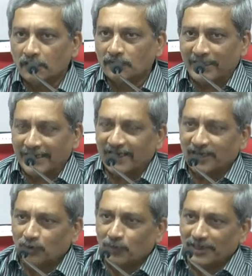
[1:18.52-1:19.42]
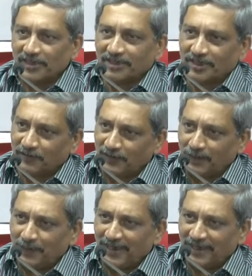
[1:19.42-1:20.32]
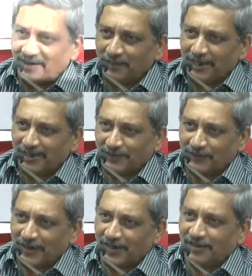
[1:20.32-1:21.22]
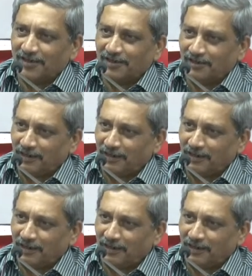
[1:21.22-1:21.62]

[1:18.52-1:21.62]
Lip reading: Swearing in two ministers will be in the middle, somewhere in the